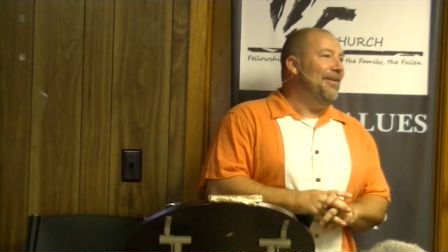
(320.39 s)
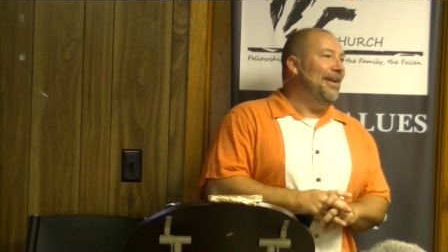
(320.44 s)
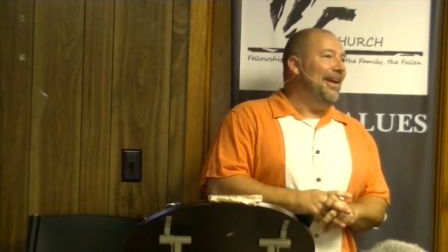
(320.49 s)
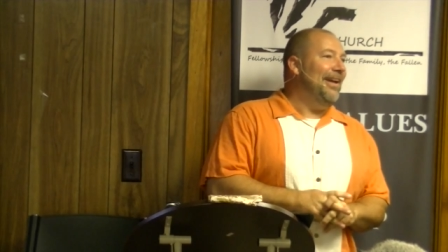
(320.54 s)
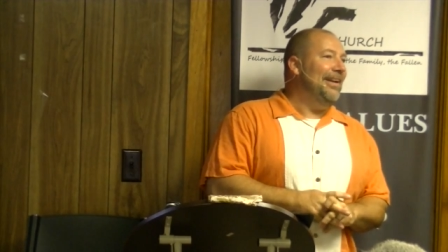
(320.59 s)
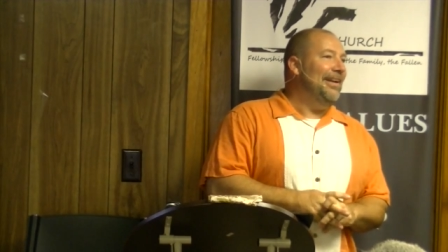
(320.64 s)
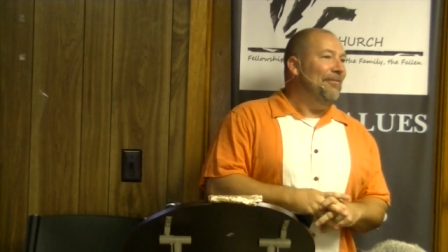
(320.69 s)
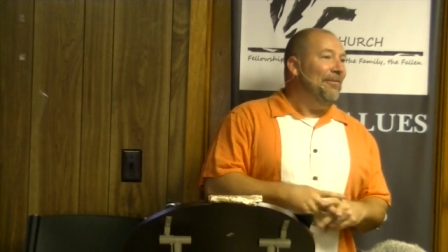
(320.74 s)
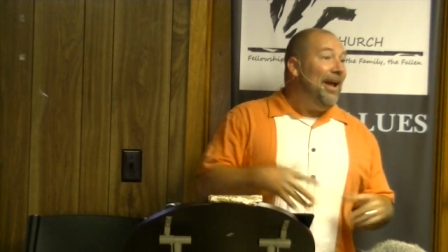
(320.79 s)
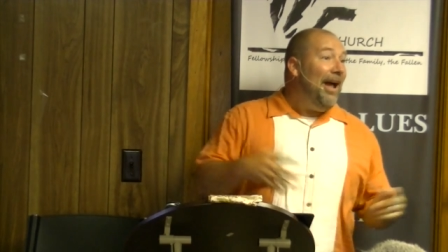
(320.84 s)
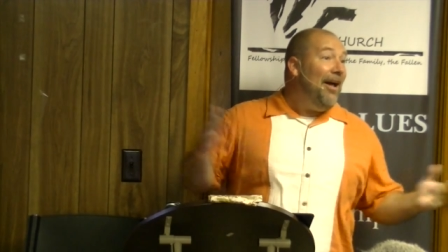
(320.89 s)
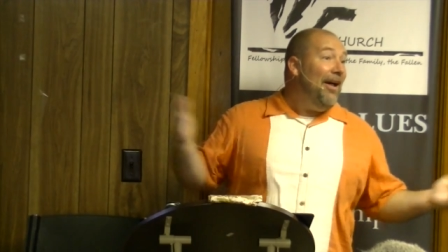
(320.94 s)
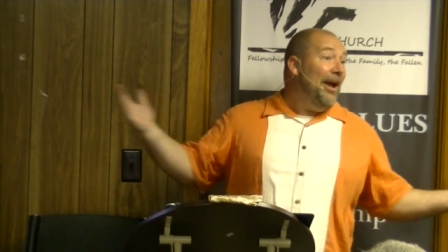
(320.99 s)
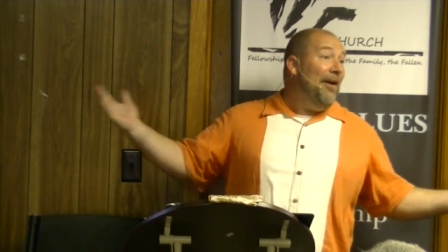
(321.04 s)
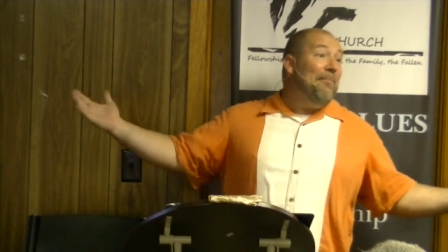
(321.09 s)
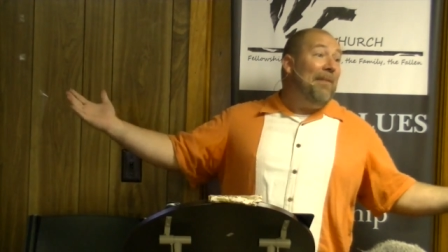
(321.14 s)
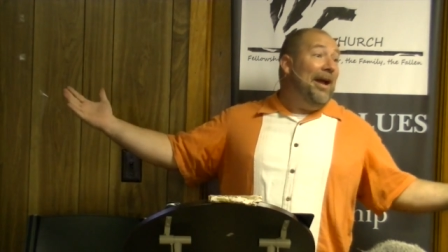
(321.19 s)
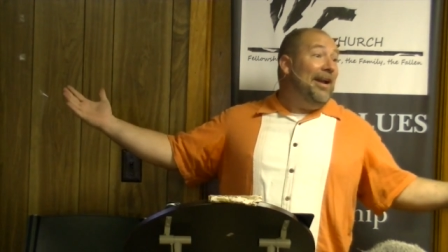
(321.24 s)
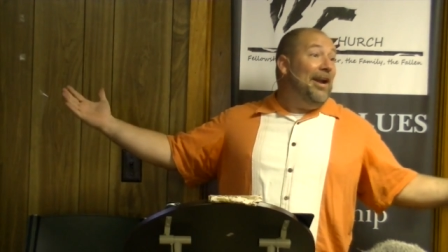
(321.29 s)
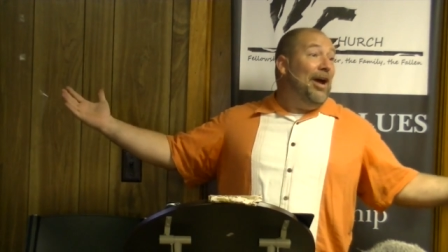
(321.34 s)
one out, didn't we? Oh,
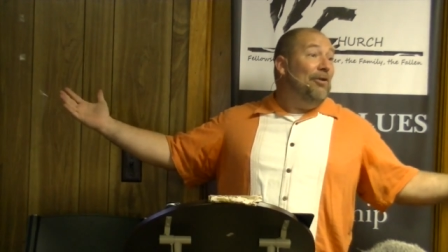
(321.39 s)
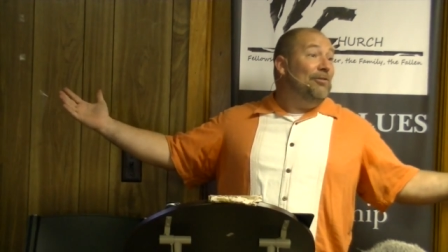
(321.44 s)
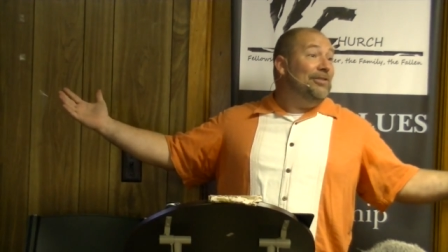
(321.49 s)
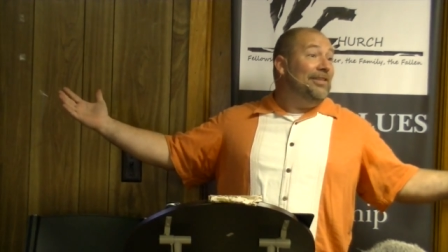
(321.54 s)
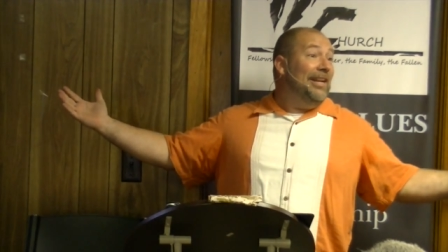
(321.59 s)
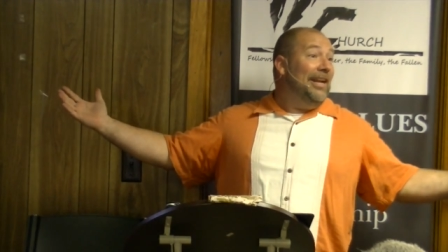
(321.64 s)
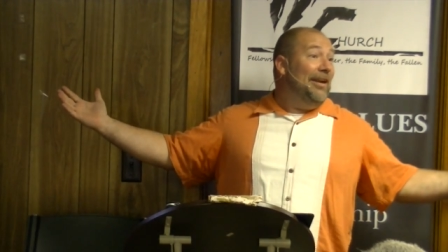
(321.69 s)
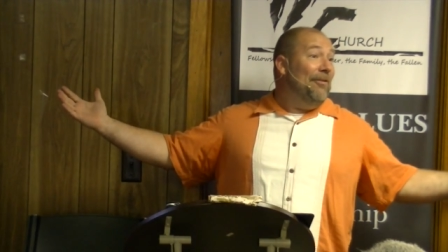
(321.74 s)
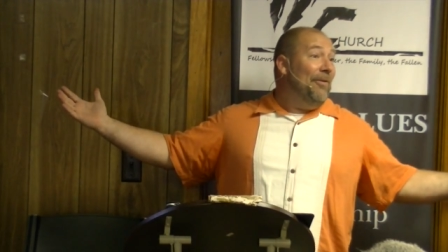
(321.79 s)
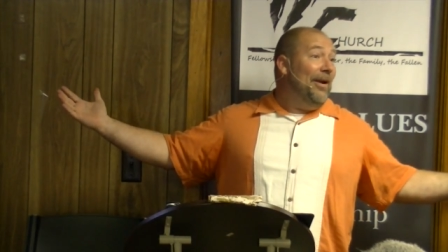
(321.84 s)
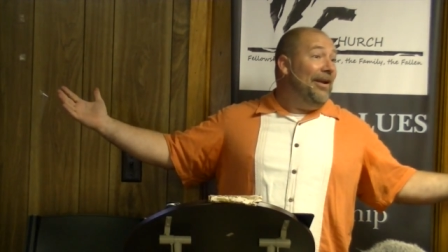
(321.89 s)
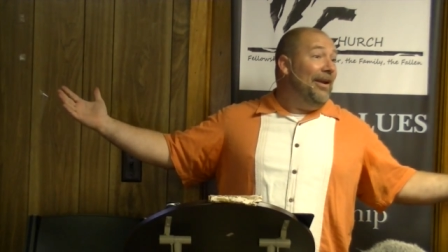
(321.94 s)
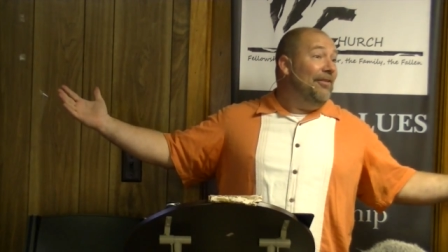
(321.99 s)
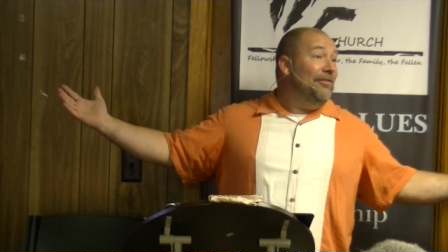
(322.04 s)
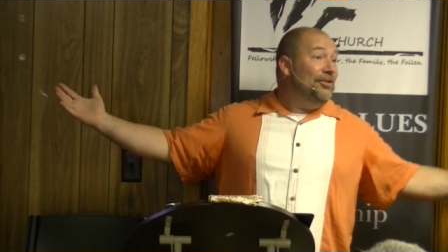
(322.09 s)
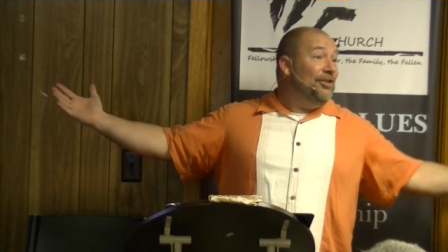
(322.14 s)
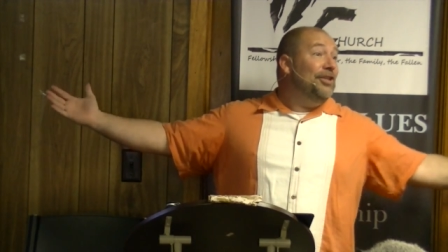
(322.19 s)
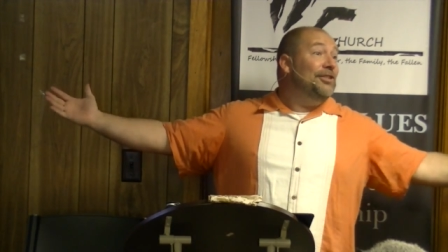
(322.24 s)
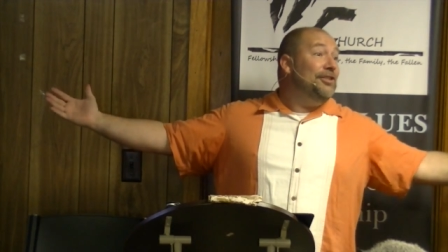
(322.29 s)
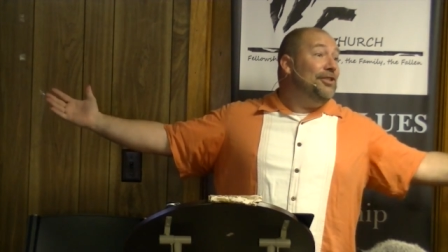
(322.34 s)
everybody knows it anyway.
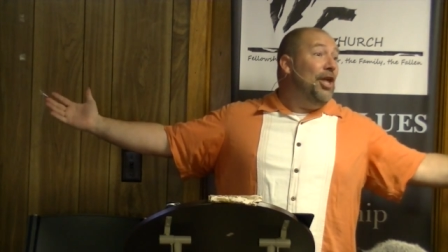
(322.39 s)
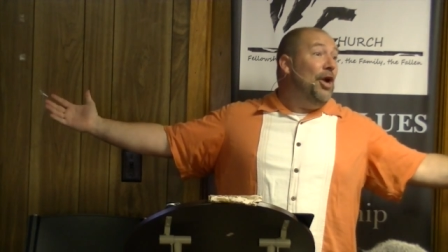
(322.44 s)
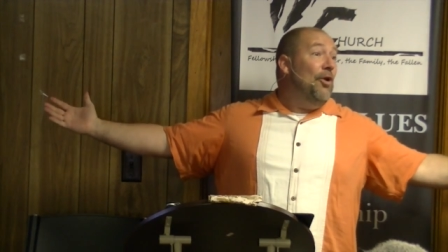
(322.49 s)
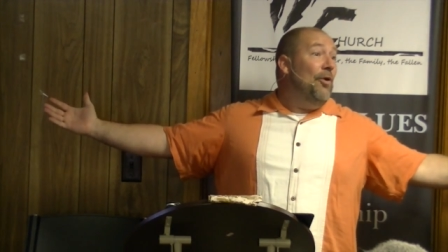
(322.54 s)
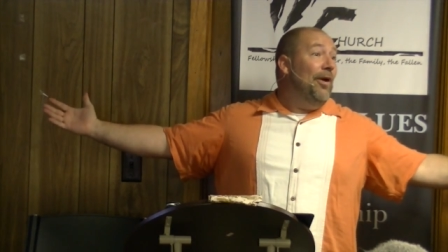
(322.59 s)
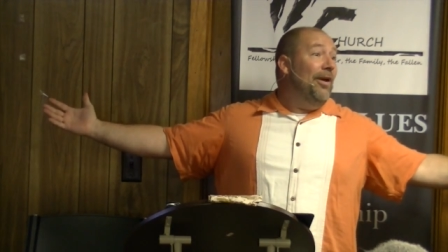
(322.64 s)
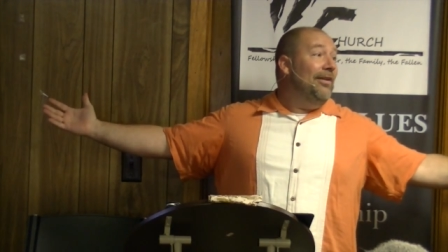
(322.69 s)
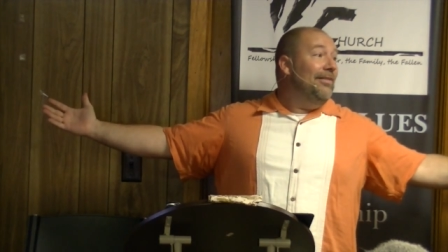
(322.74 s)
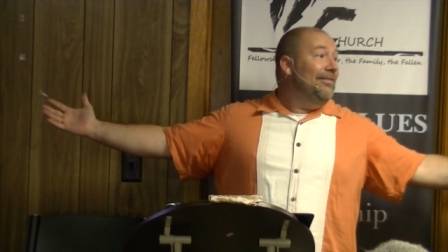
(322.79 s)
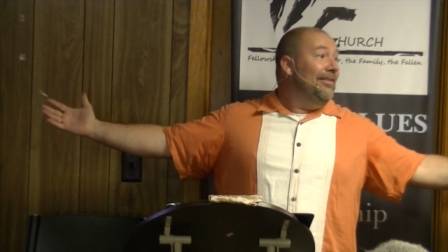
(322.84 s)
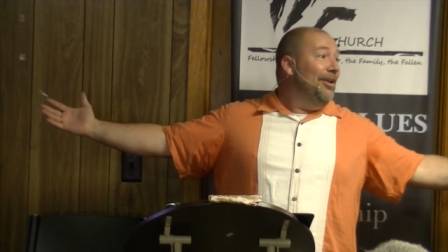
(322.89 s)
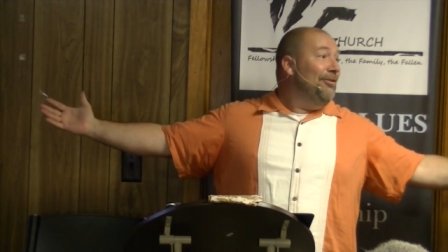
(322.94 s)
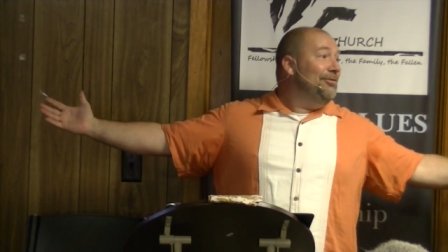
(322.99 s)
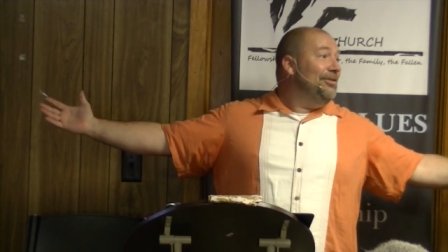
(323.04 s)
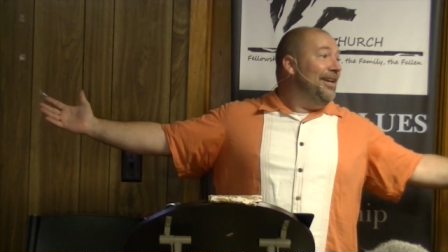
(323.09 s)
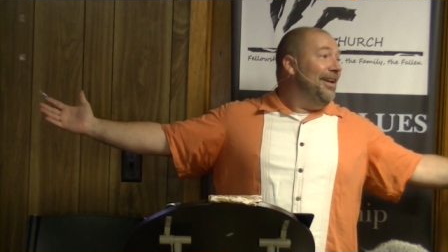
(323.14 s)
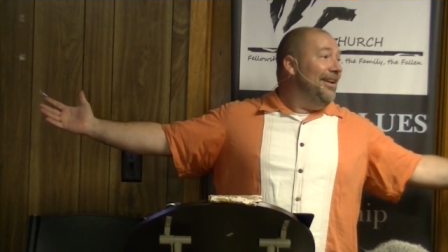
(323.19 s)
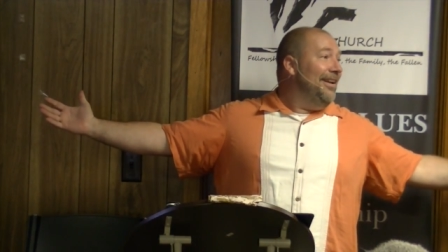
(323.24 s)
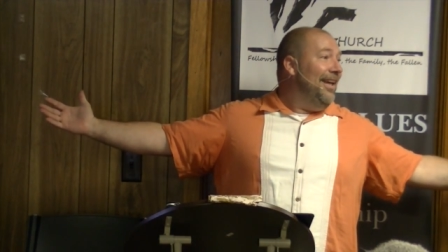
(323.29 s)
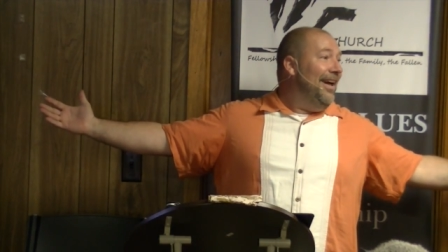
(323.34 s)
Now, just do it. Who
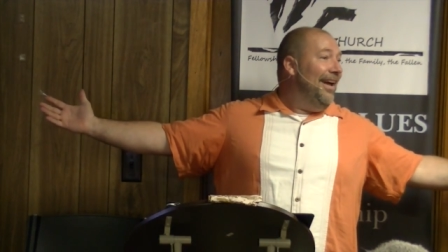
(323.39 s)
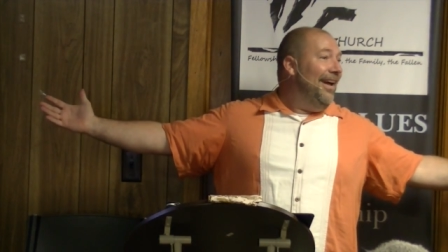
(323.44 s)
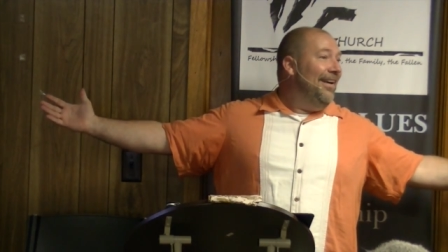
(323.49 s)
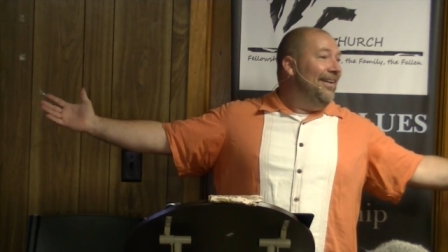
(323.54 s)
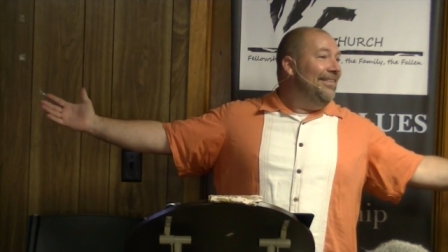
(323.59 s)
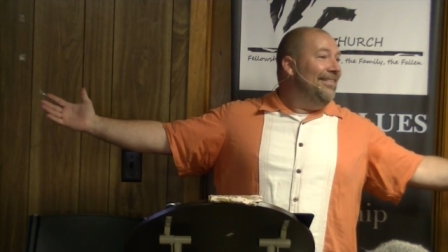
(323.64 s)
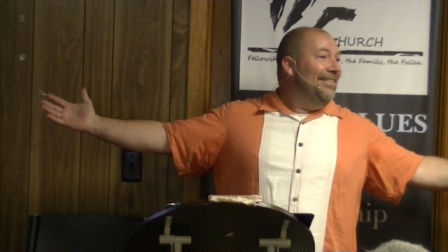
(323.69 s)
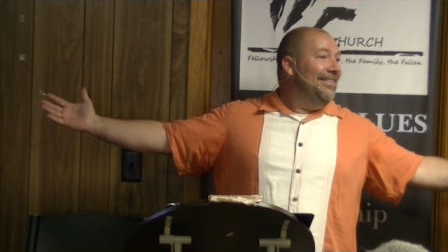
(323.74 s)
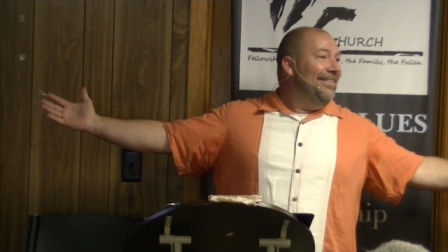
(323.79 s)
said that?